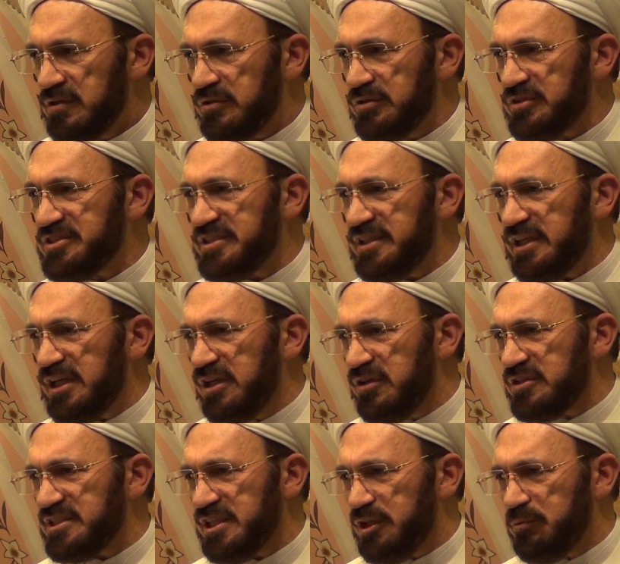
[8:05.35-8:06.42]
to see
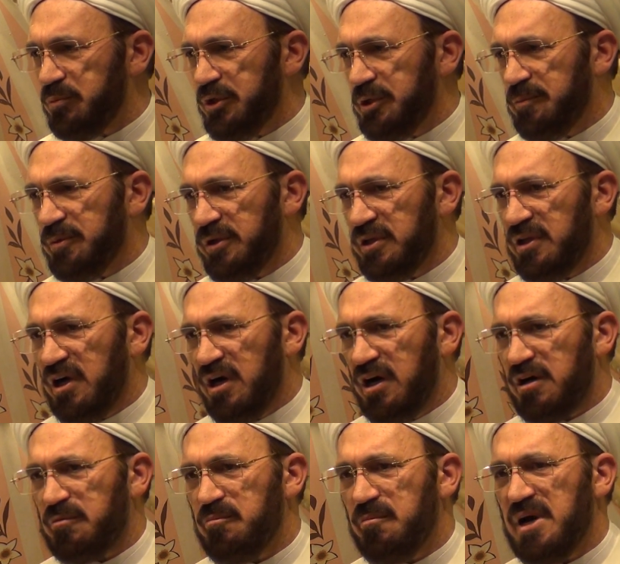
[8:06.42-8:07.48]
innocent people
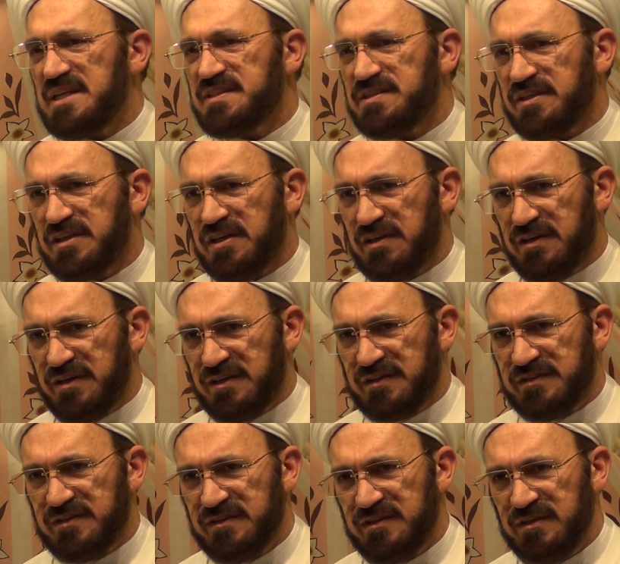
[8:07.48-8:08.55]
are massacred